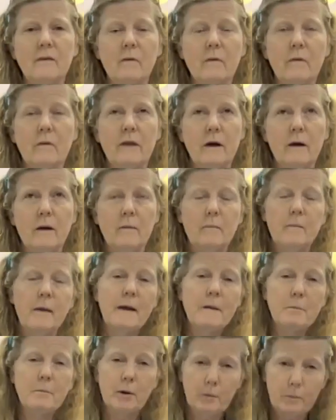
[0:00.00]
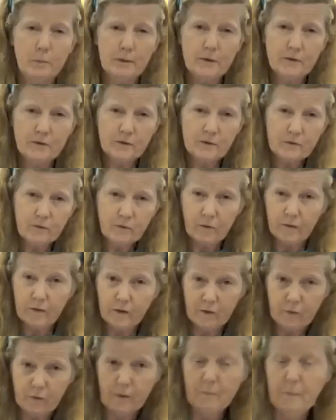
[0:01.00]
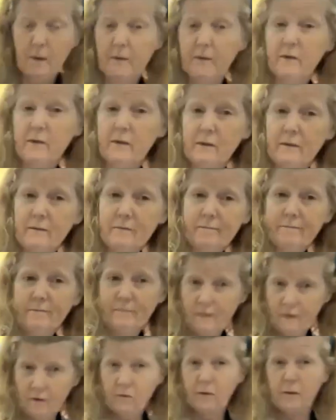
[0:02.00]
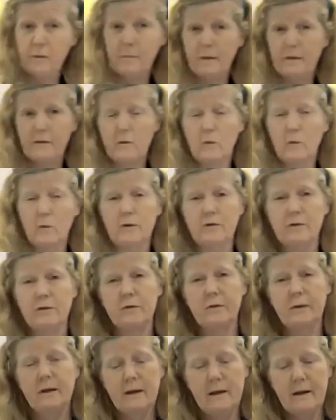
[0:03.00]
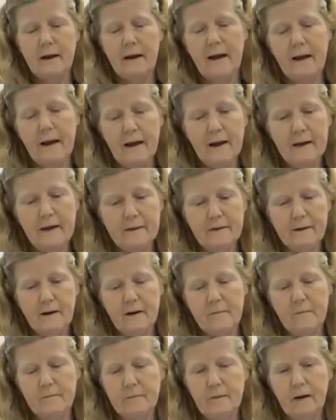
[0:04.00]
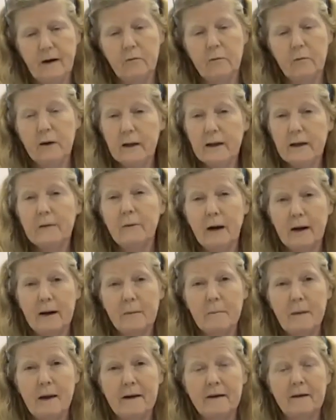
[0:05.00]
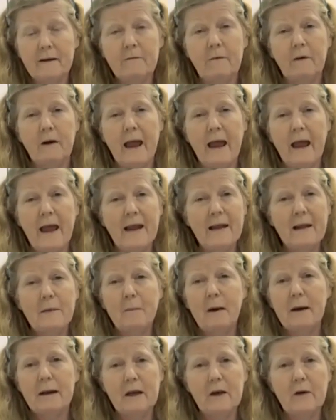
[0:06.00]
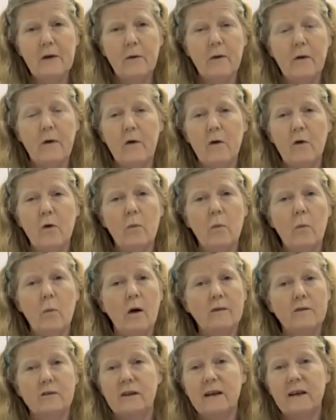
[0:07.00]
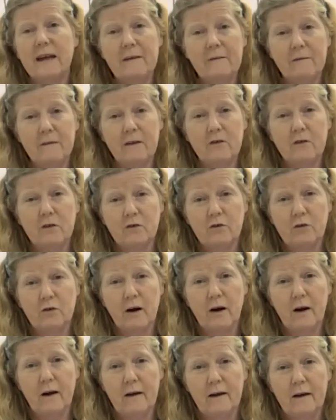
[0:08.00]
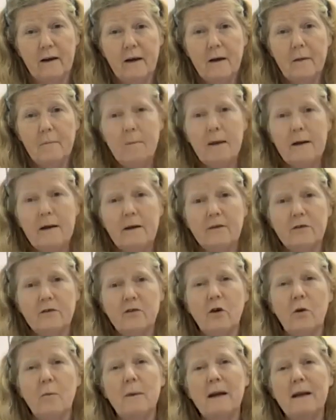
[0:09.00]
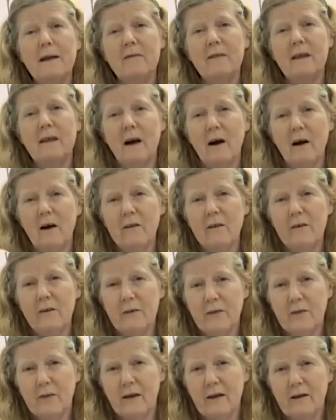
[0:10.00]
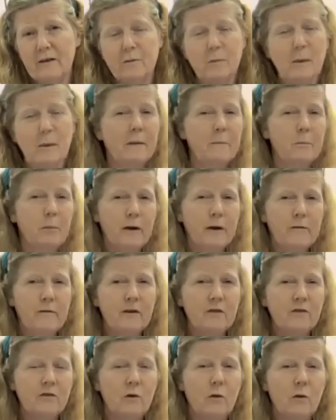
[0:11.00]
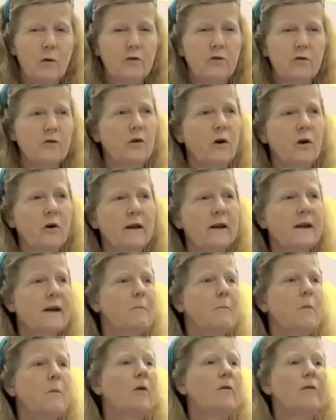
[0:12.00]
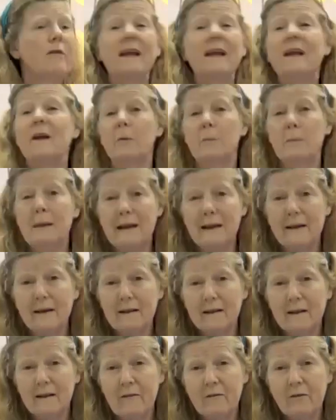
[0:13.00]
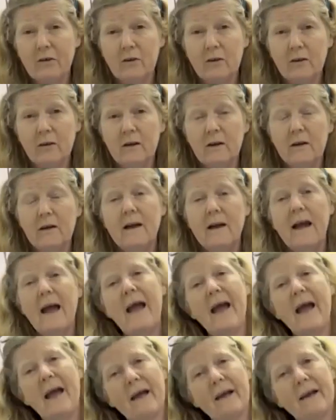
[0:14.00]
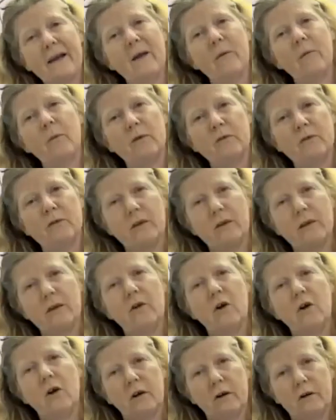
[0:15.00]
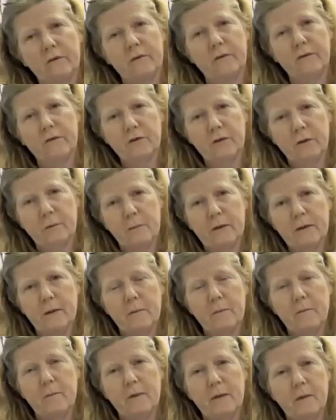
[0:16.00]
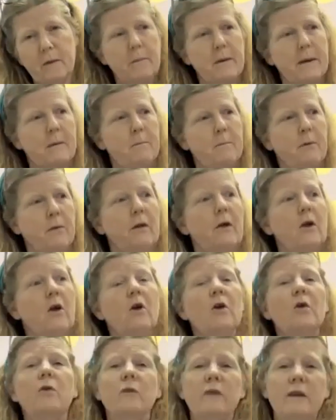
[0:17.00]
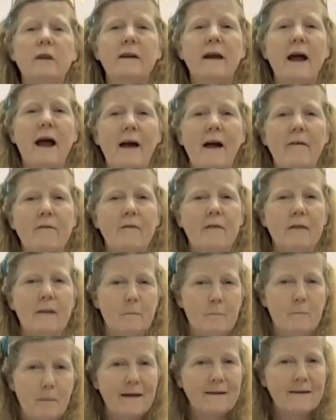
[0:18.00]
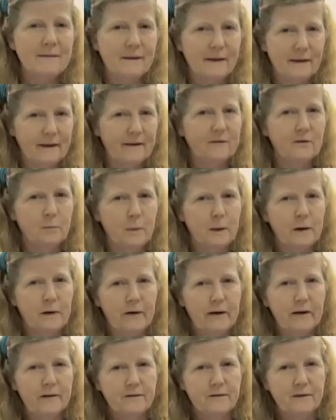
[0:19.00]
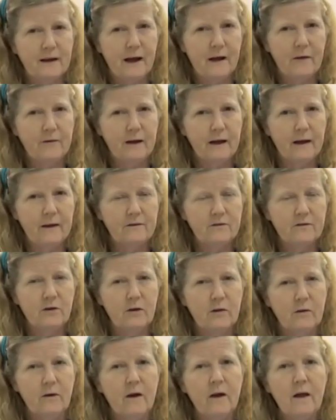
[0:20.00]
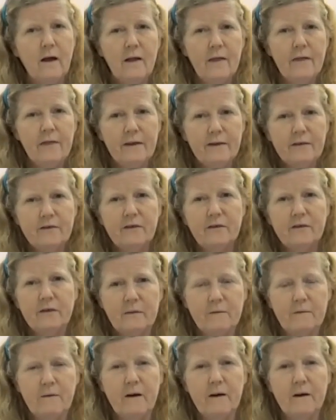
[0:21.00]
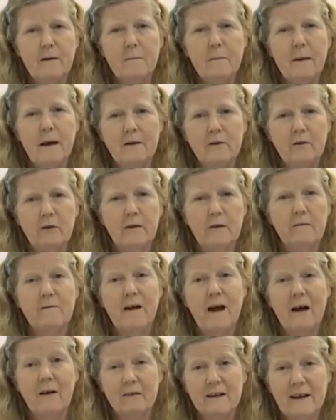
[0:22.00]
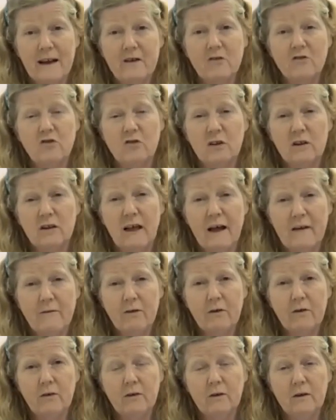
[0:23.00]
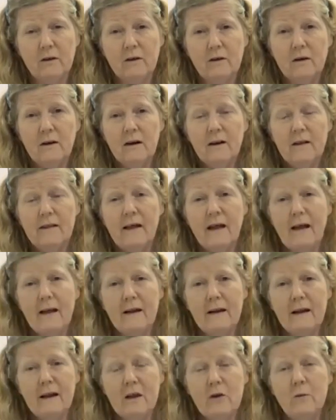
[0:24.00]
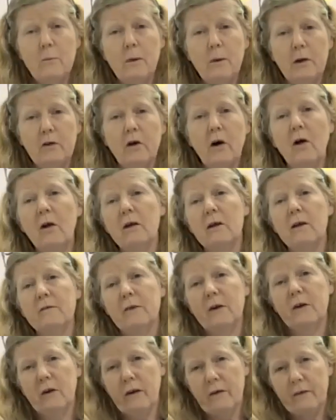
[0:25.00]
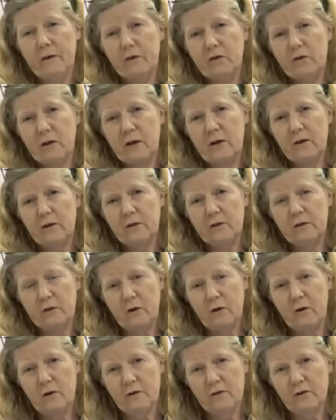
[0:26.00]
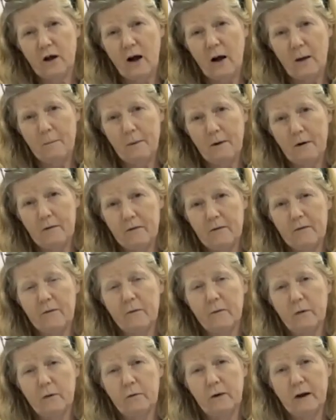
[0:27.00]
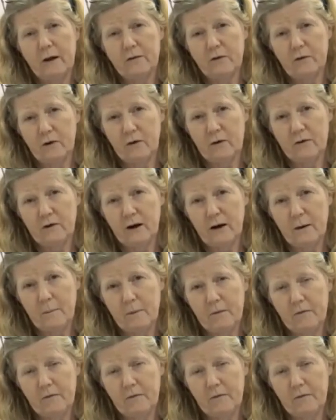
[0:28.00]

the main purpose for the 3-month course. And I really recommend it for anybody who wants to give this a try, because so many of the other things, my previous course started at more of an intermediate level, And it was a little harder for some of the people who didn't have the basic experience down yet. So this is the fundamental, the foundation level that you build all of your other skills on top of, will rest on top